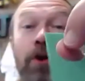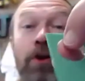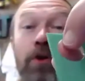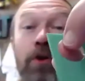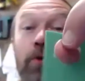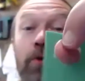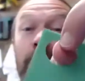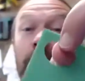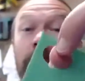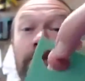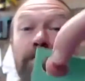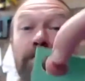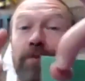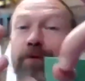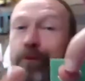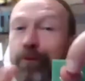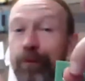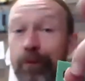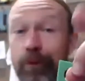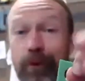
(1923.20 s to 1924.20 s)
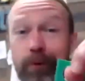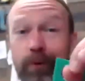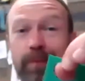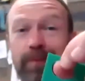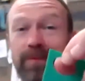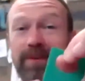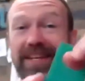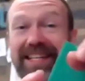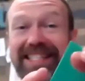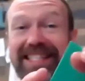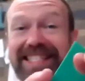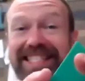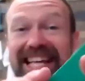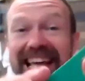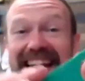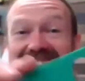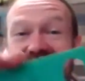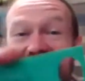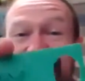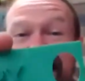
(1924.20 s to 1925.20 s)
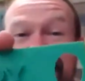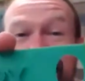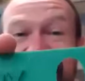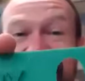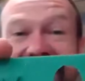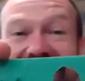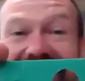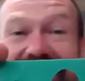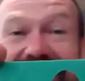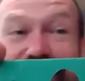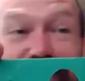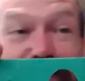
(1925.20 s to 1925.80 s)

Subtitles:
door of your room, get set up on the edge of